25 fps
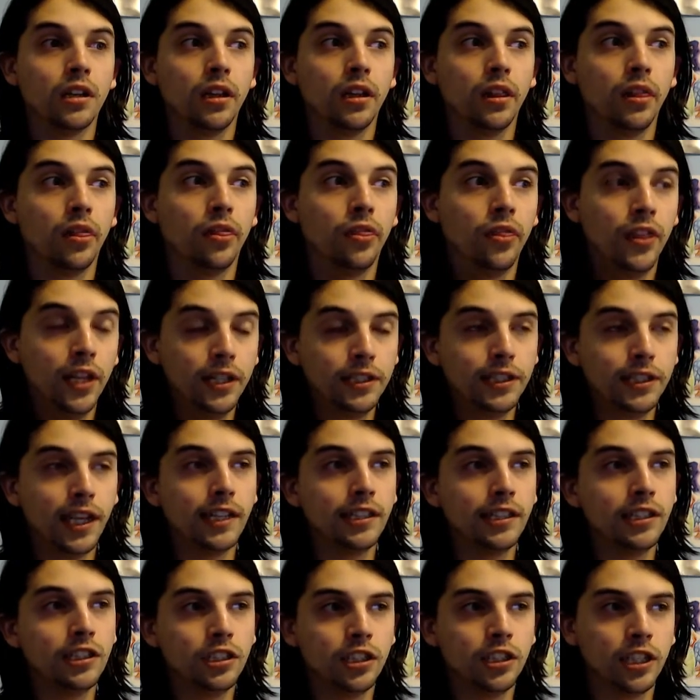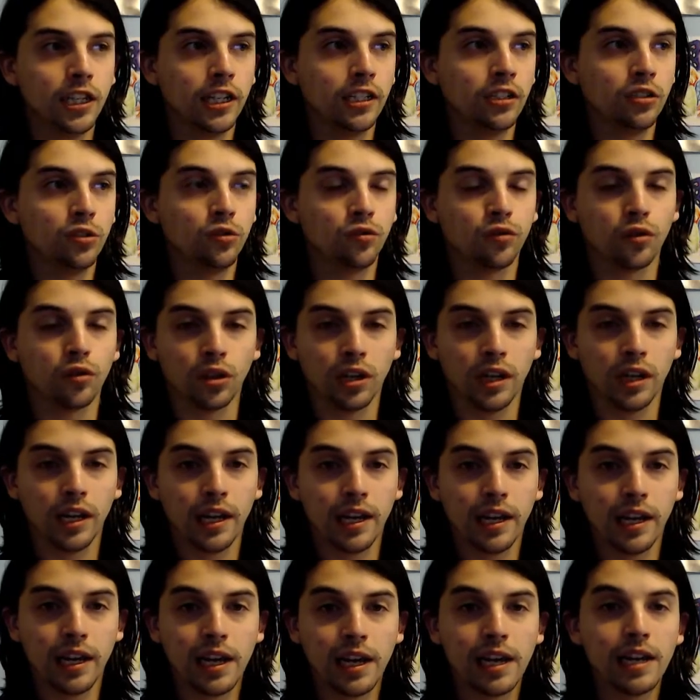This hasn't changed for
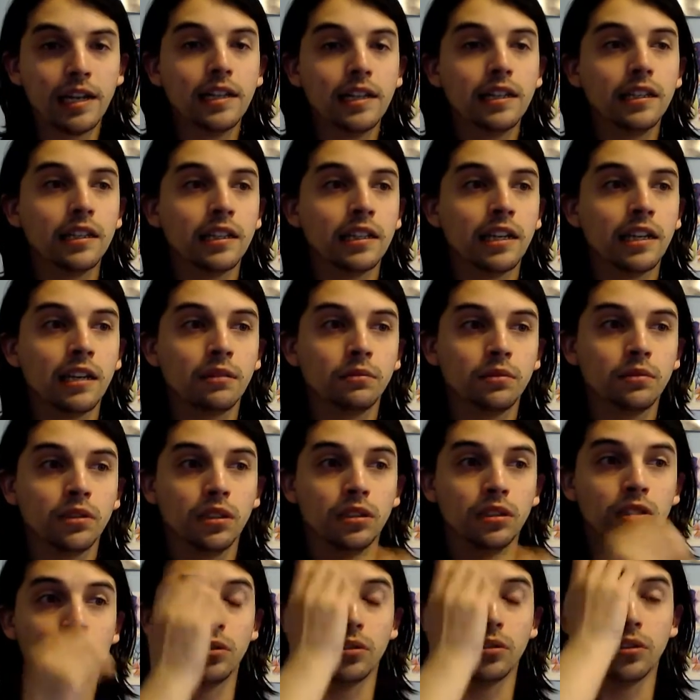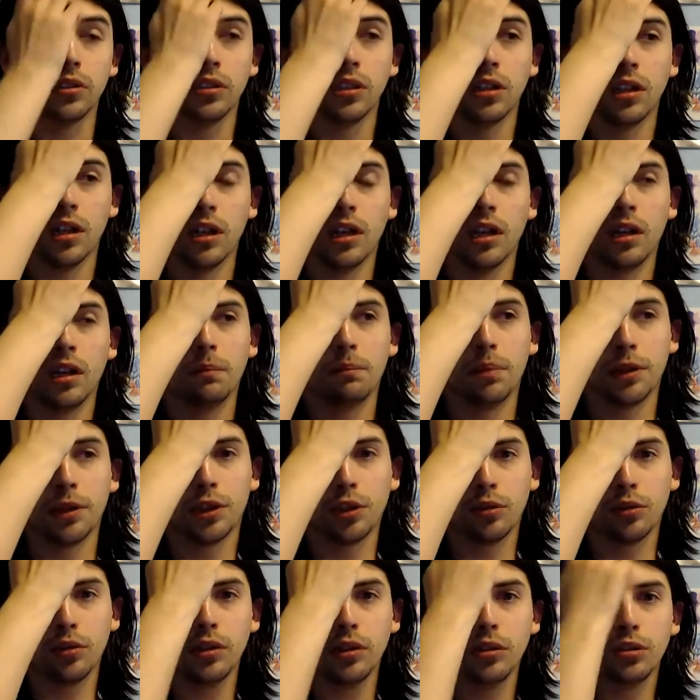any of the games in the series, but
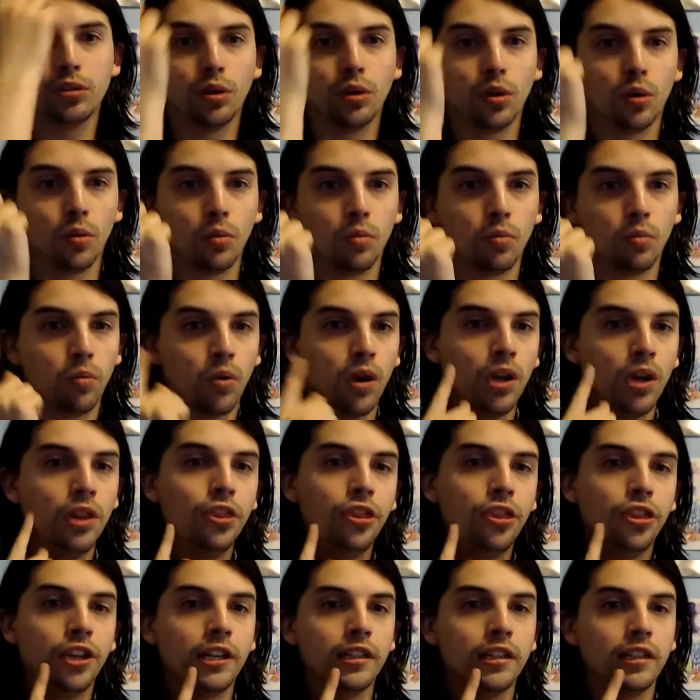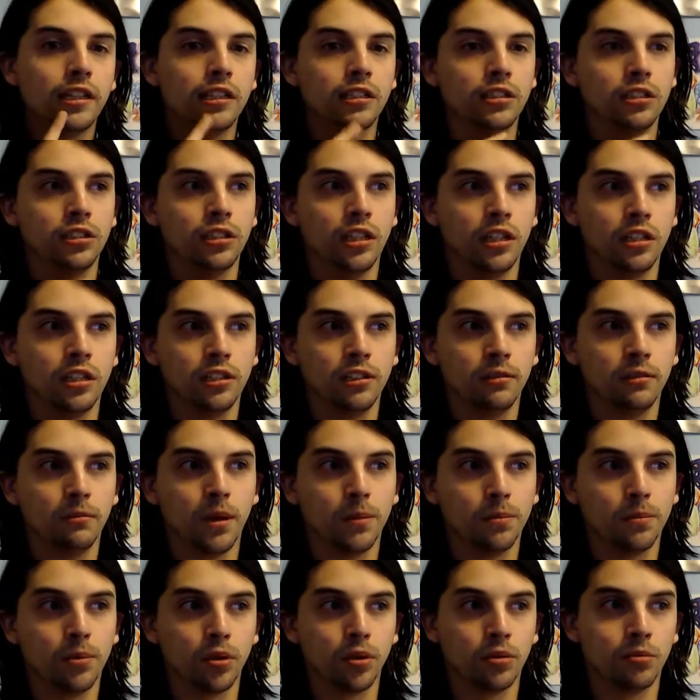there is one thing that is changing
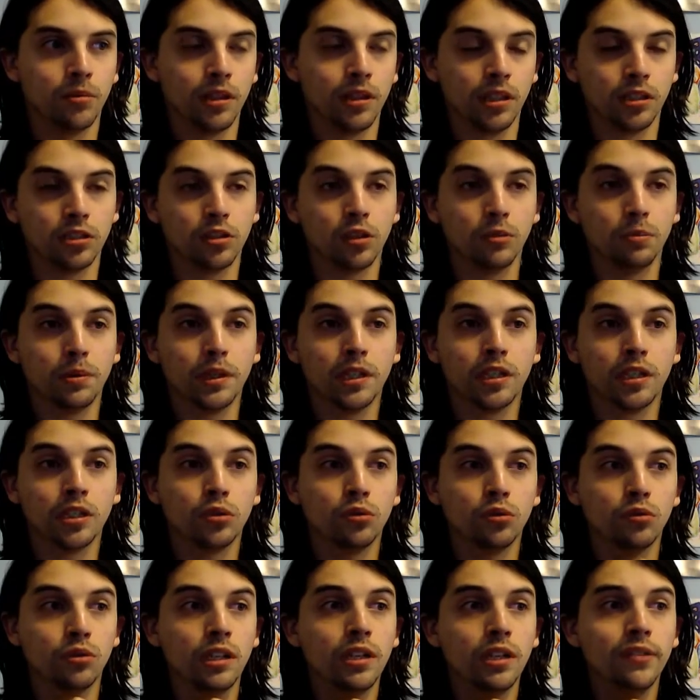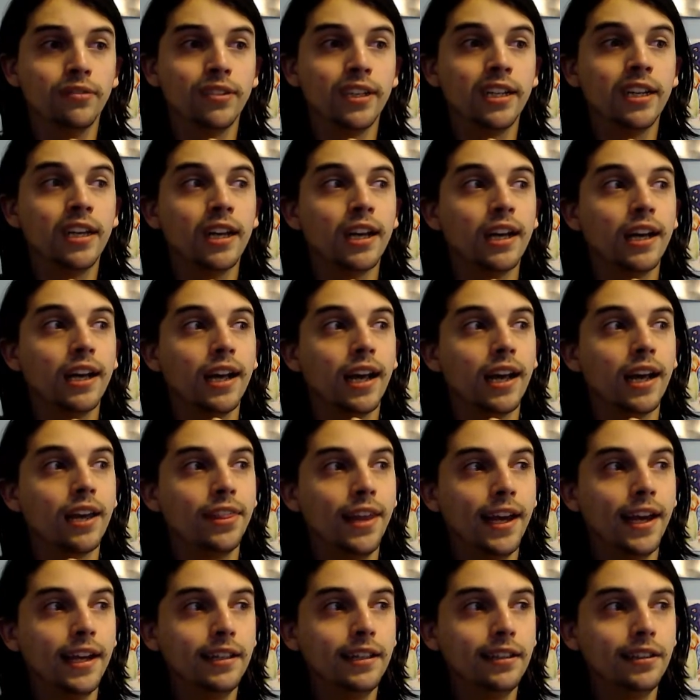about Pokemon Let's Go Pikachu and Eevee, and
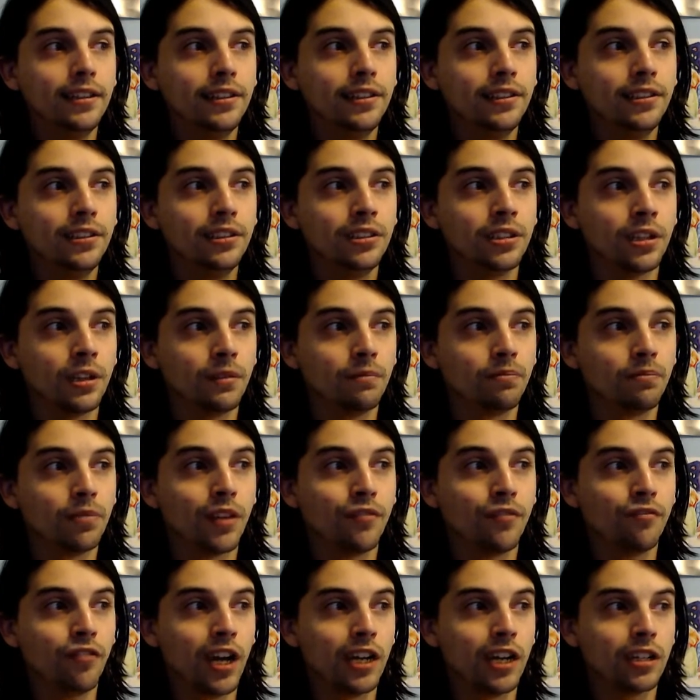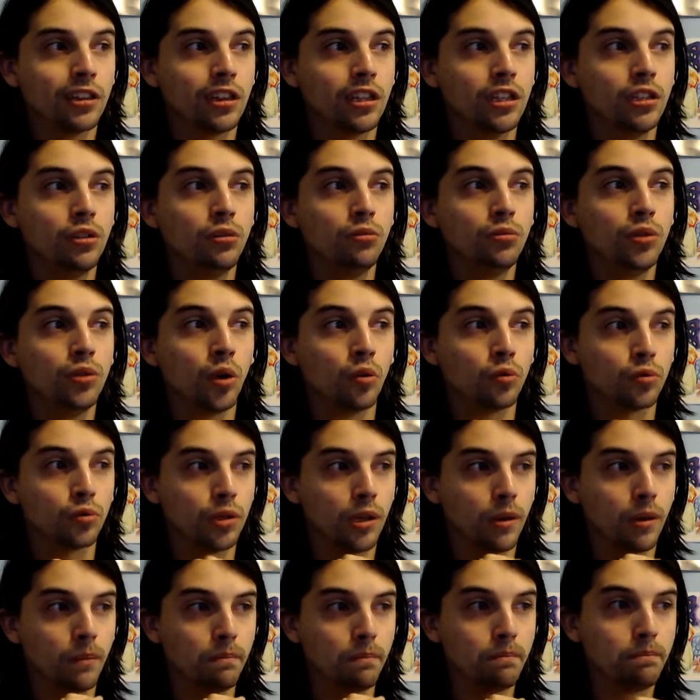that is the fact that you don't
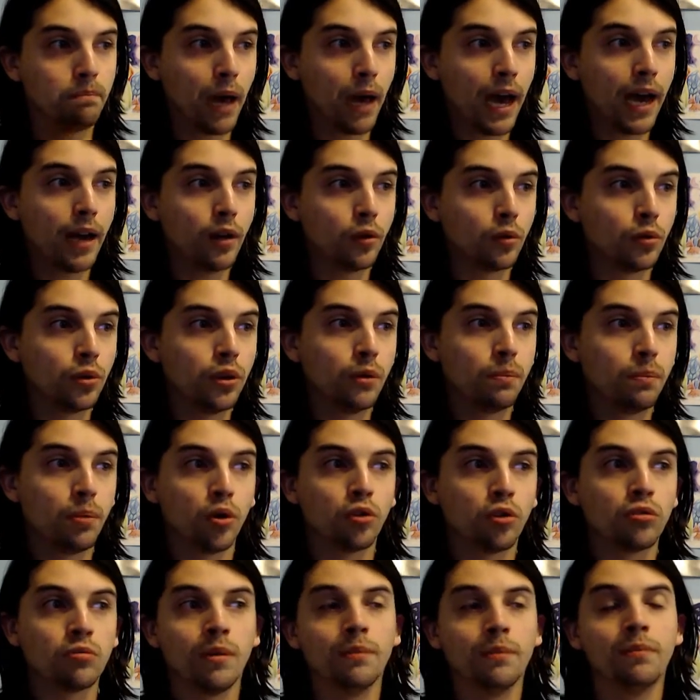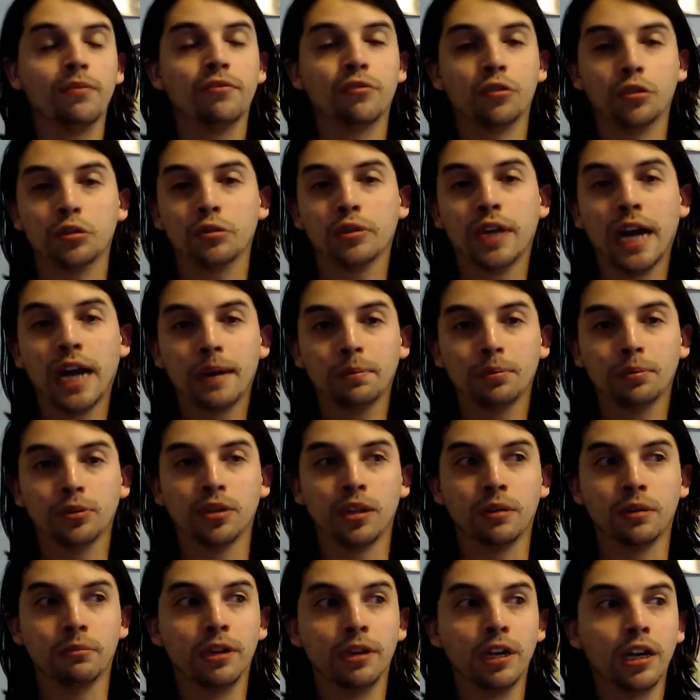battle the Pokemon before you capture
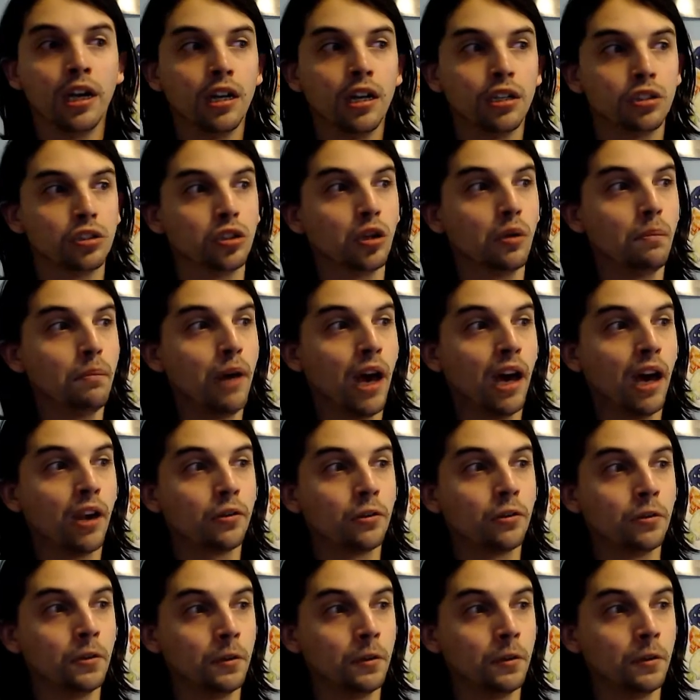them. Still battle